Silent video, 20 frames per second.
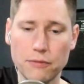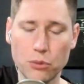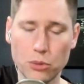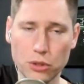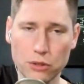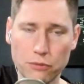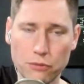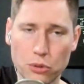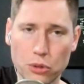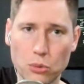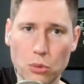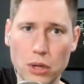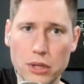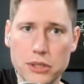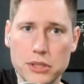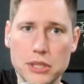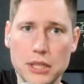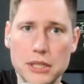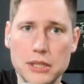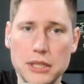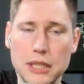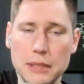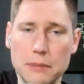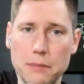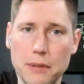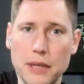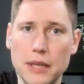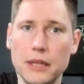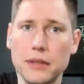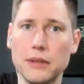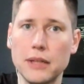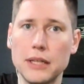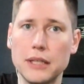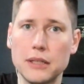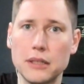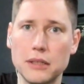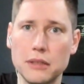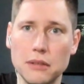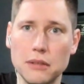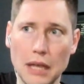44.1 16 bit,
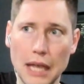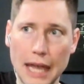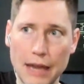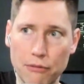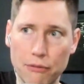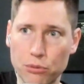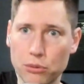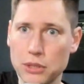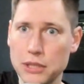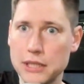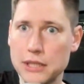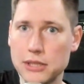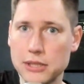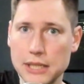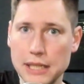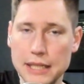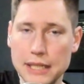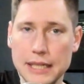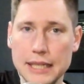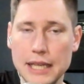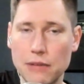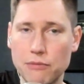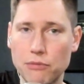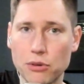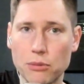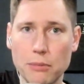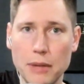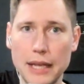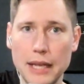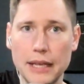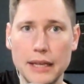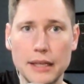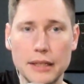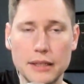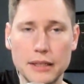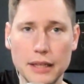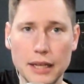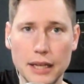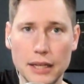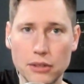like every CD ever made
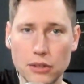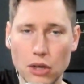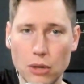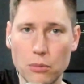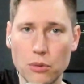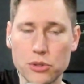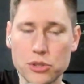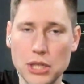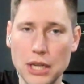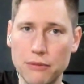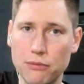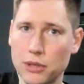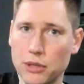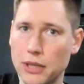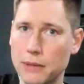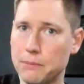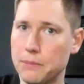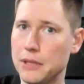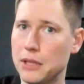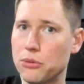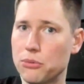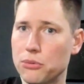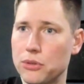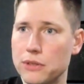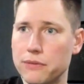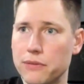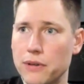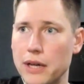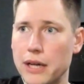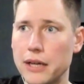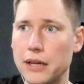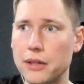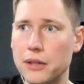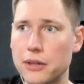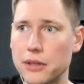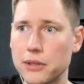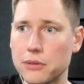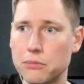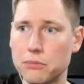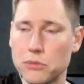right. and almost every MP3
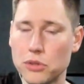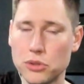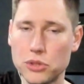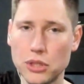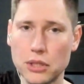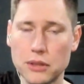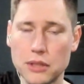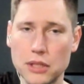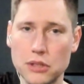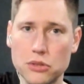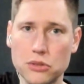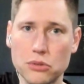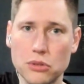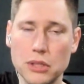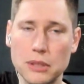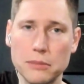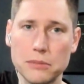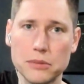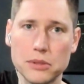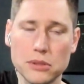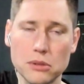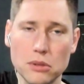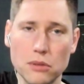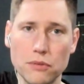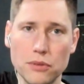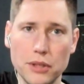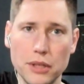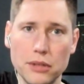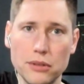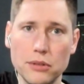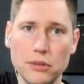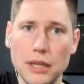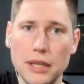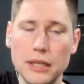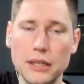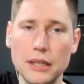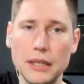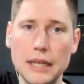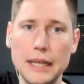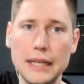file and music that streams over the
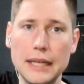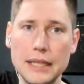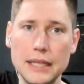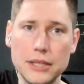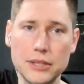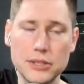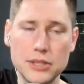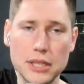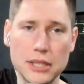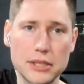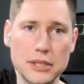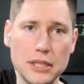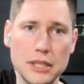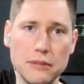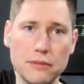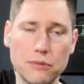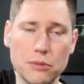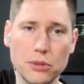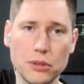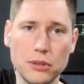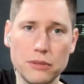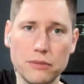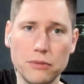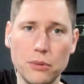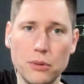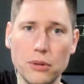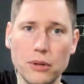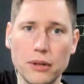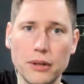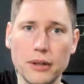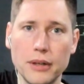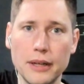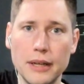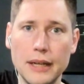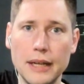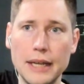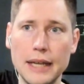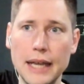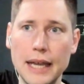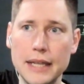internet is 1644.
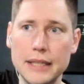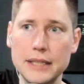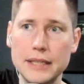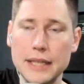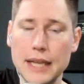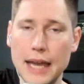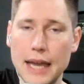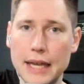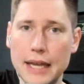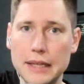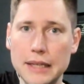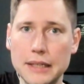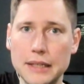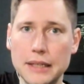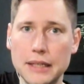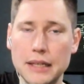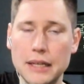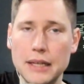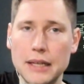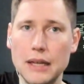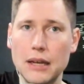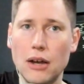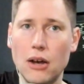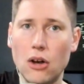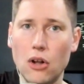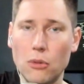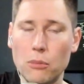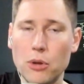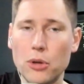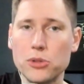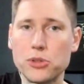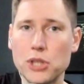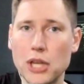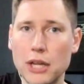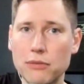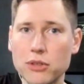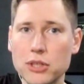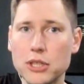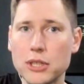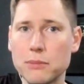And yet, almost
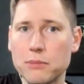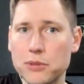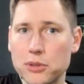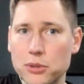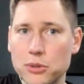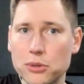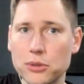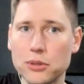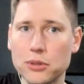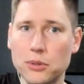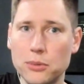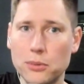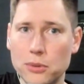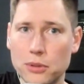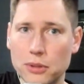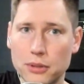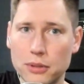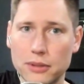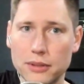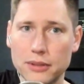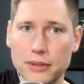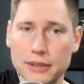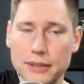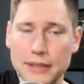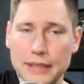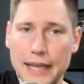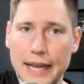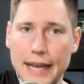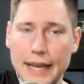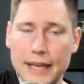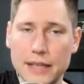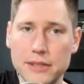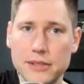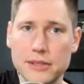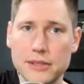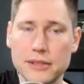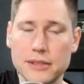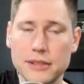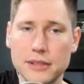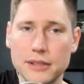every computer in the world
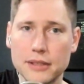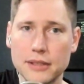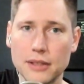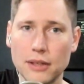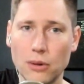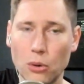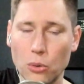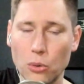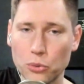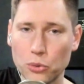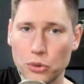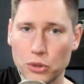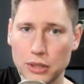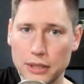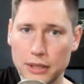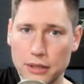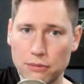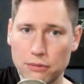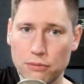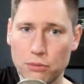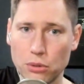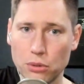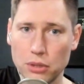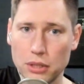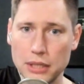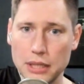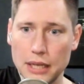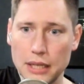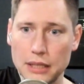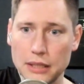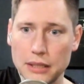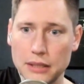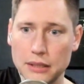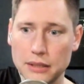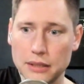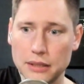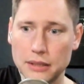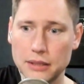has only the 48